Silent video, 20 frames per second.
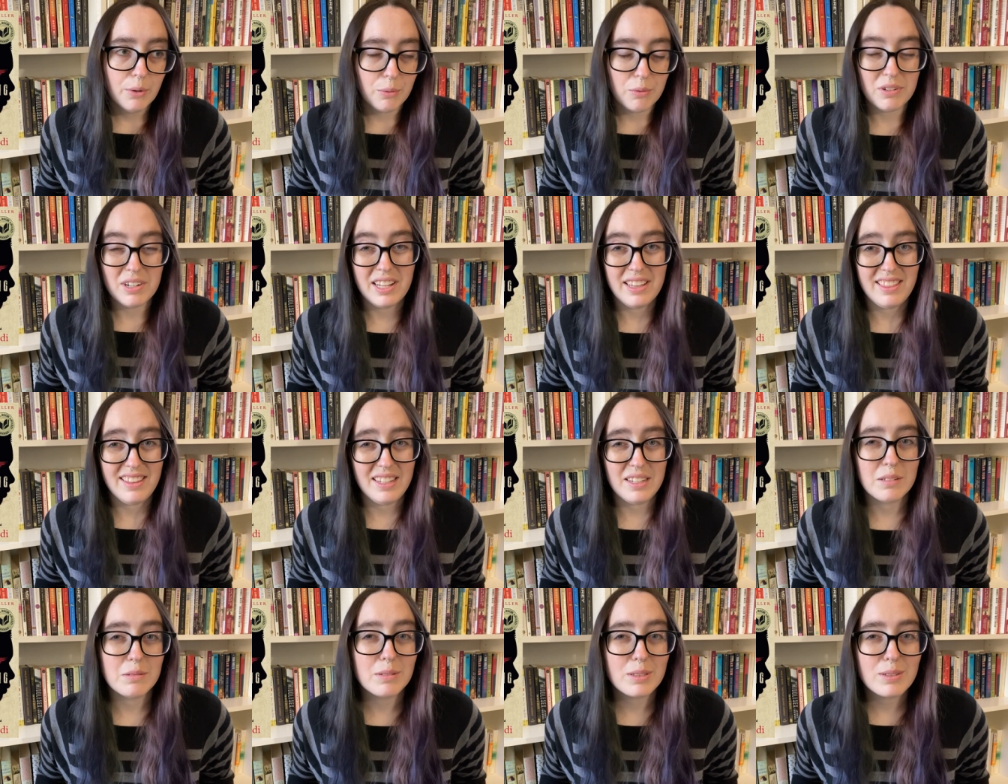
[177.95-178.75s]
what I
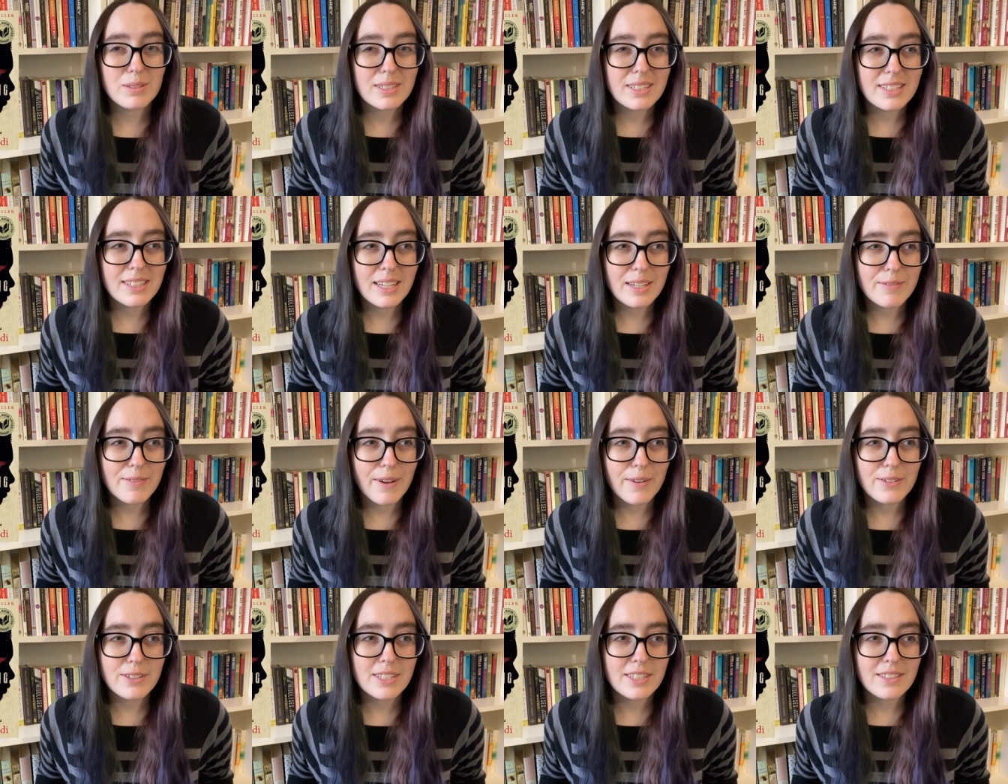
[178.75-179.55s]
think was only like
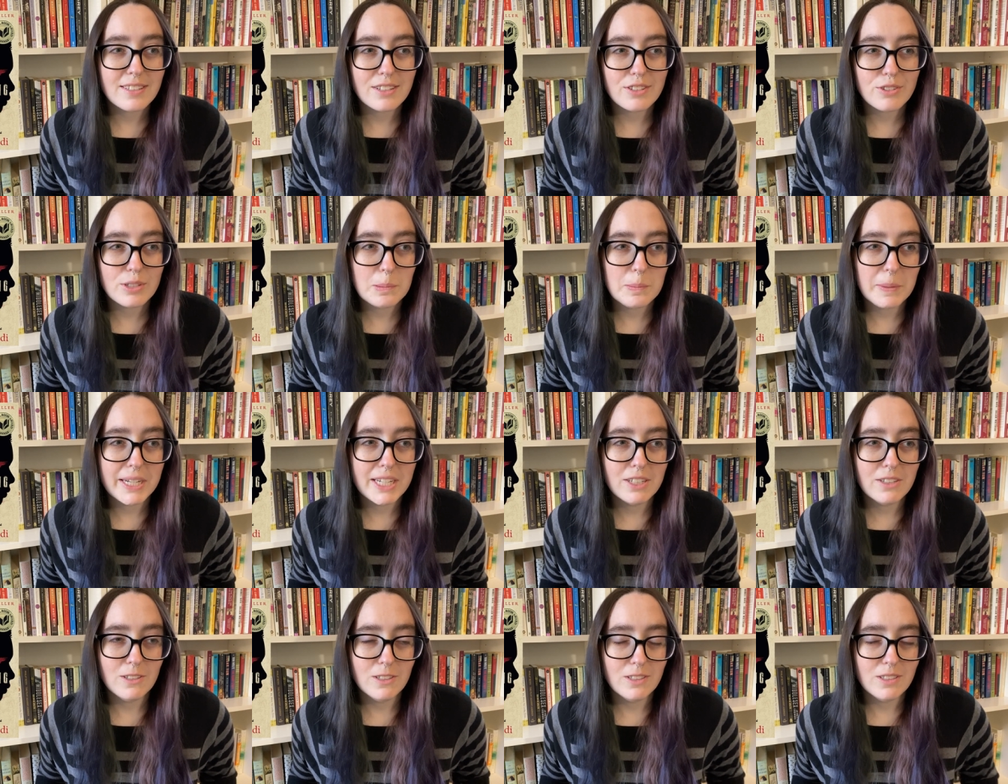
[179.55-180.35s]
five or six hundred
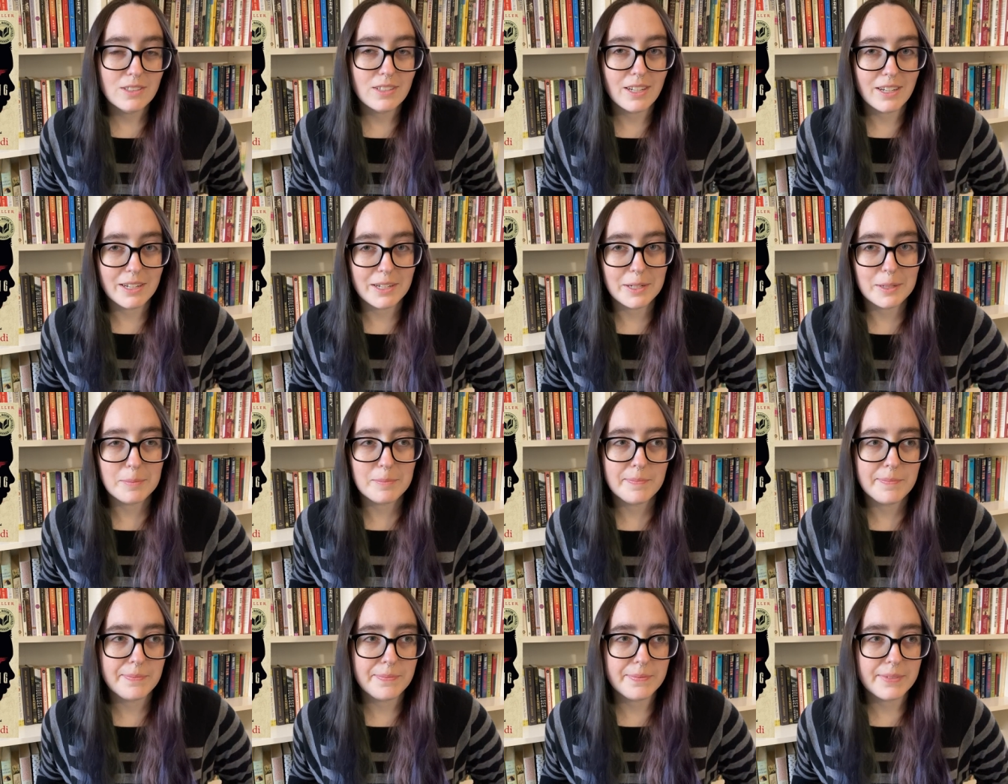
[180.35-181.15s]
pages.
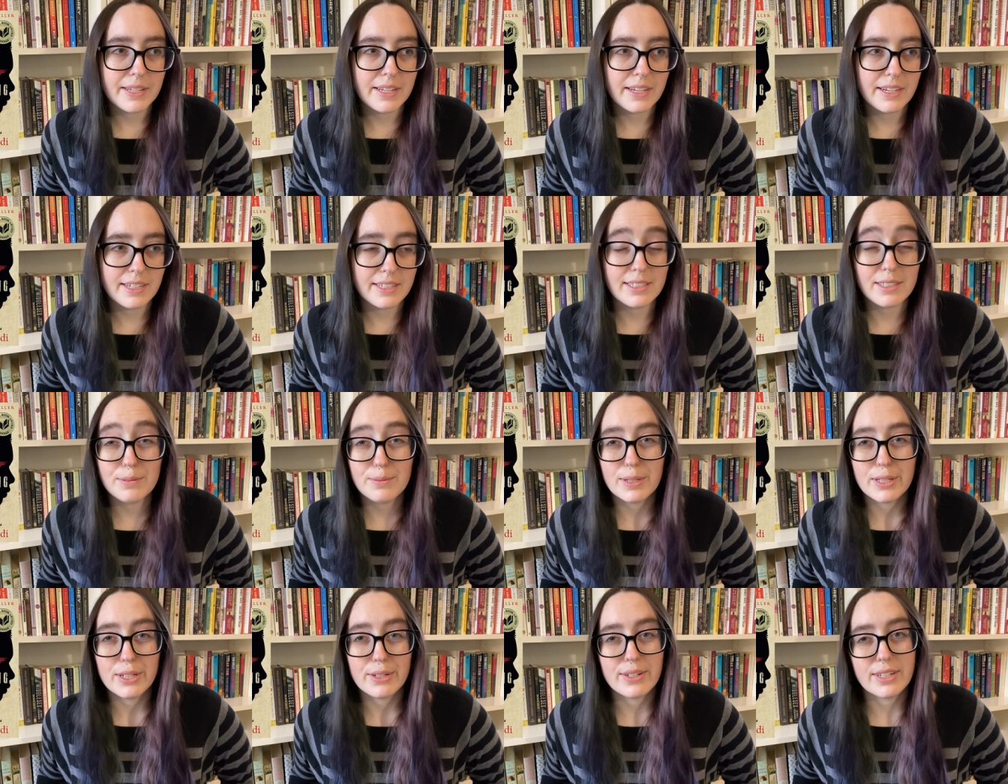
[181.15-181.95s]
Um, it did a
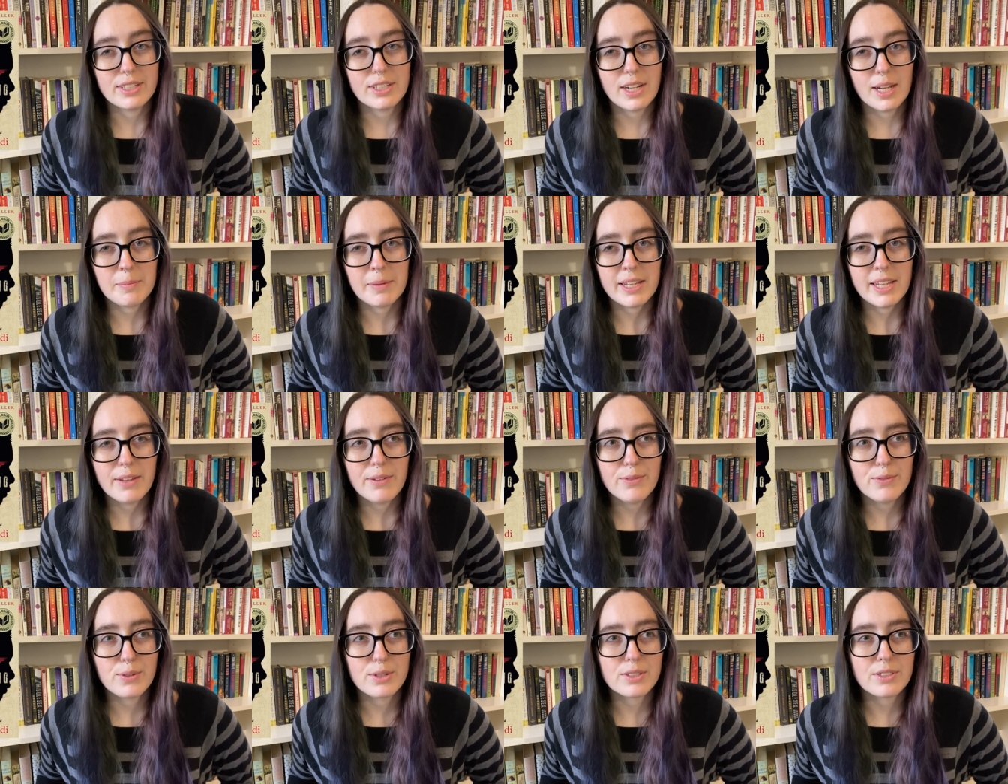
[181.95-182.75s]
really great job. I gave it four